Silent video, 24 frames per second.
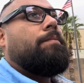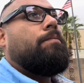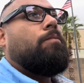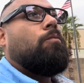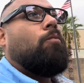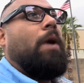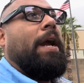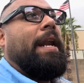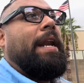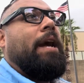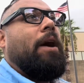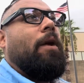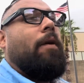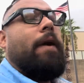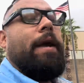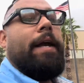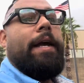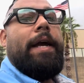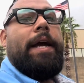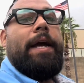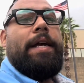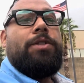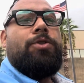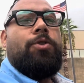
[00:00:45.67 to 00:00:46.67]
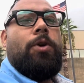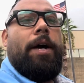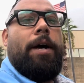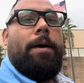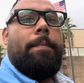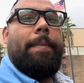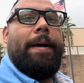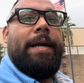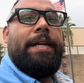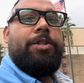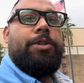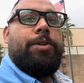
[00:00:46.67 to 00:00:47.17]
right now I got trial
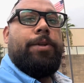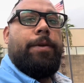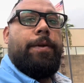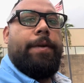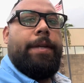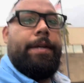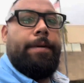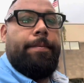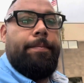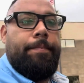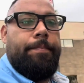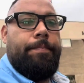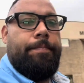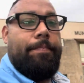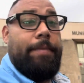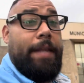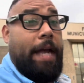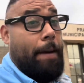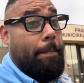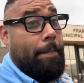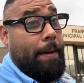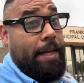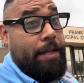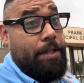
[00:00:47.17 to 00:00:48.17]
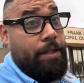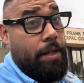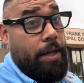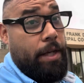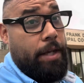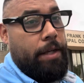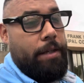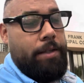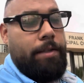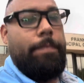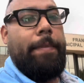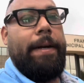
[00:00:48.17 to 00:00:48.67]
by jury, not by
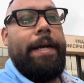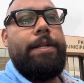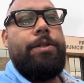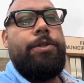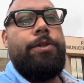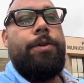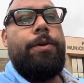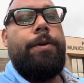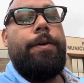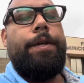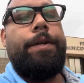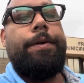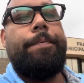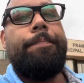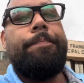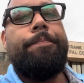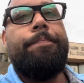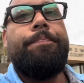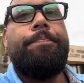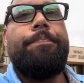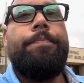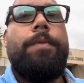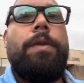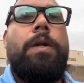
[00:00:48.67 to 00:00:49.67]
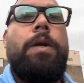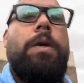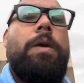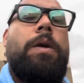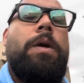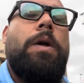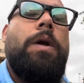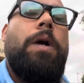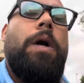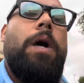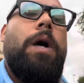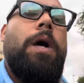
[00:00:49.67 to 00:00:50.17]
judge, by jury.
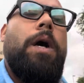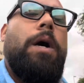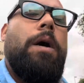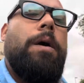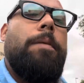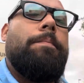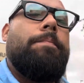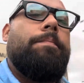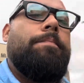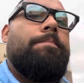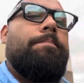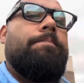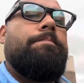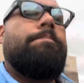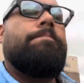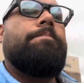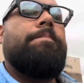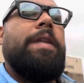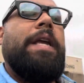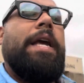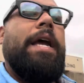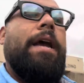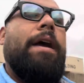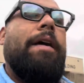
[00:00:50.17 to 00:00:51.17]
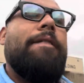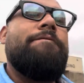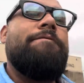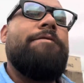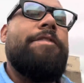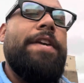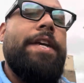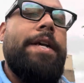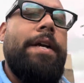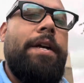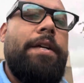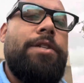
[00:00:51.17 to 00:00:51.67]
Um,
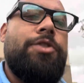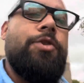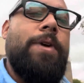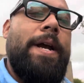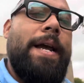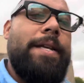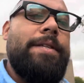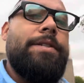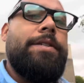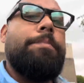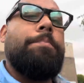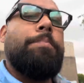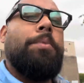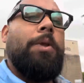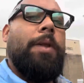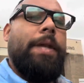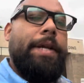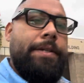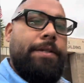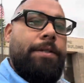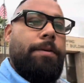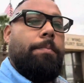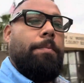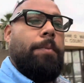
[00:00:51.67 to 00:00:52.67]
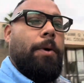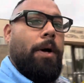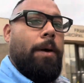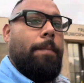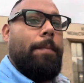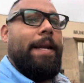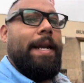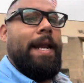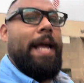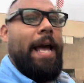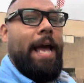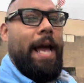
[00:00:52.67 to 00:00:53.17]
via Transit Police
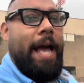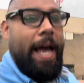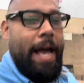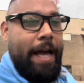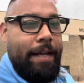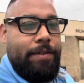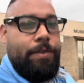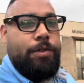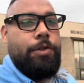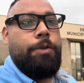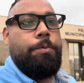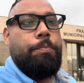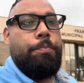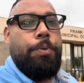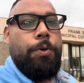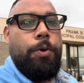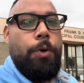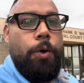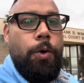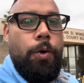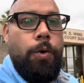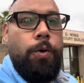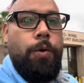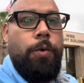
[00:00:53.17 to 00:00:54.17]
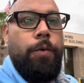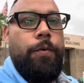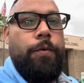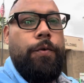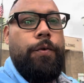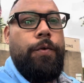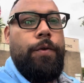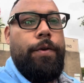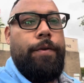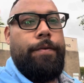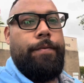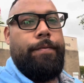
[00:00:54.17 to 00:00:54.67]
Department has to prove,
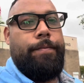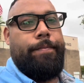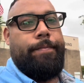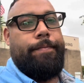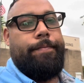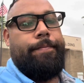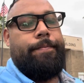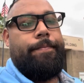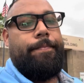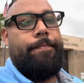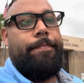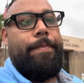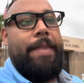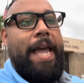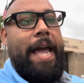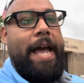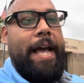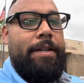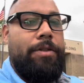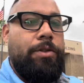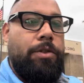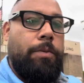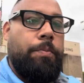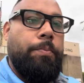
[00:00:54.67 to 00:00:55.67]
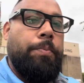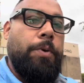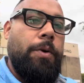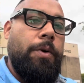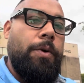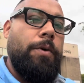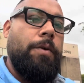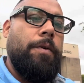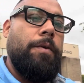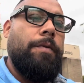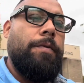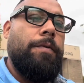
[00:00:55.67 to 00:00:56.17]
has to
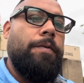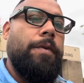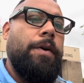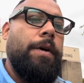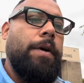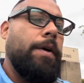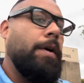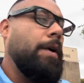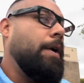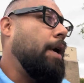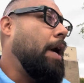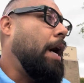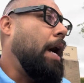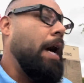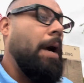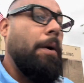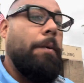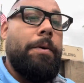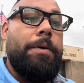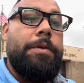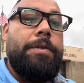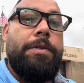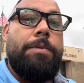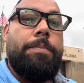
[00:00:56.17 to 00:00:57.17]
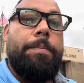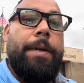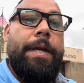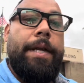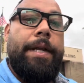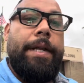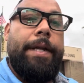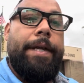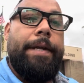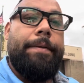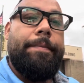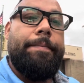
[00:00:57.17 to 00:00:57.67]
prove I was
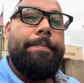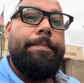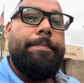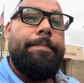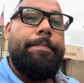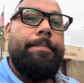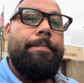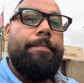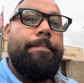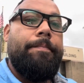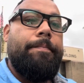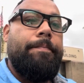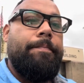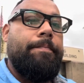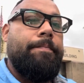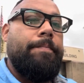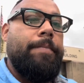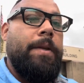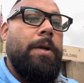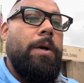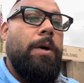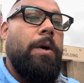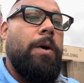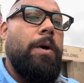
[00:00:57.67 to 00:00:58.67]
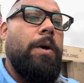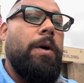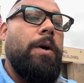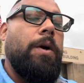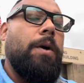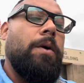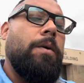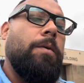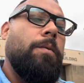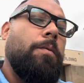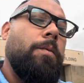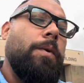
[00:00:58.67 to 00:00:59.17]
speeding
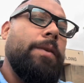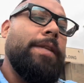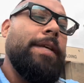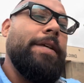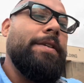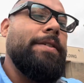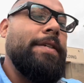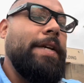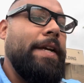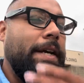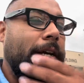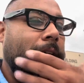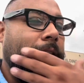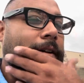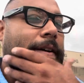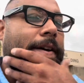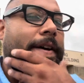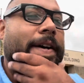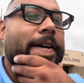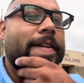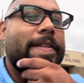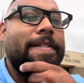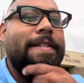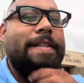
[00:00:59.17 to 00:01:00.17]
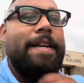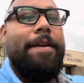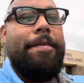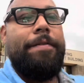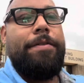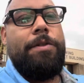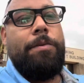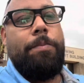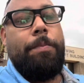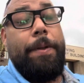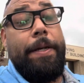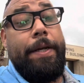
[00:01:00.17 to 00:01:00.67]
or what they say, un unsafe
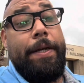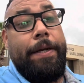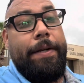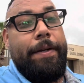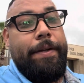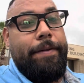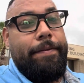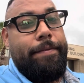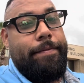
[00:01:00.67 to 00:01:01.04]
speed.